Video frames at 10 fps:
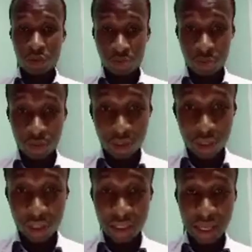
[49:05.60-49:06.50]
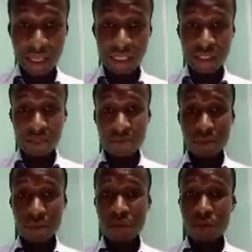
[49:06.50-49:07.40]
previous discussions, previous
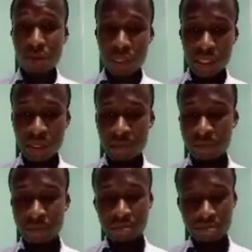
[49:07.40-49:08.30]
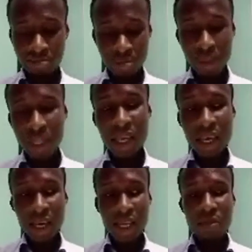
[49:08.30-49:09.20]
health condition, and
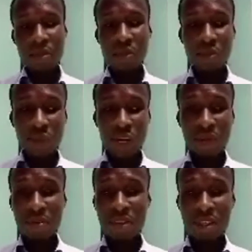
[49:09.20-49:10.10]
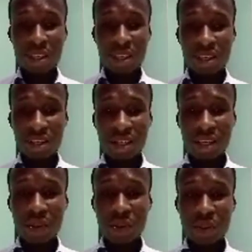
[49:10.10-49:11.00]
I'm sure we'll have a
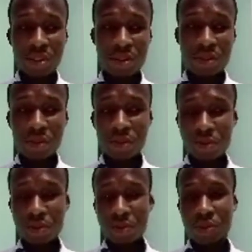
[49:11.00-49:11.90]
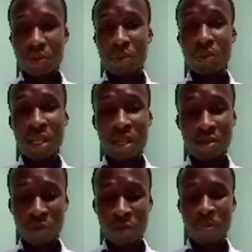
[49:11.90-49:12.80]
lot to learn
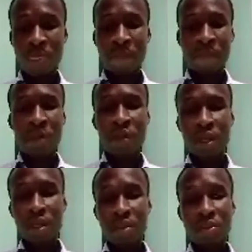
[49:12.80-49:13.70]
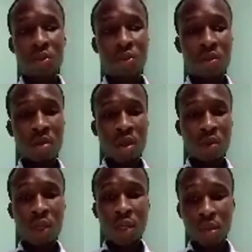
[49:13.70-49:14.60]
from. Okay, so
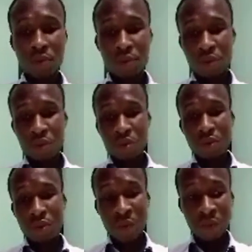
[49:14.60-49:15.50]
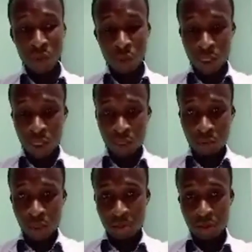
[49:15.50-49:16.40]
without much ado, if you have any question, I'm
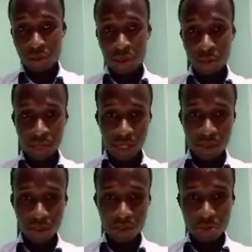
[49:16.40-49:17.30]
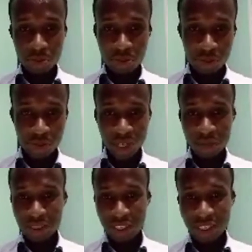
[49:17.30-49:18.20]
sure I saw people coming
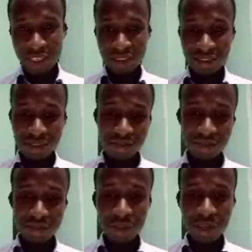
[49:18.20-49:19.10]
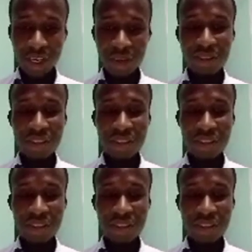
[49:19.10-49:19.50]
in and going out.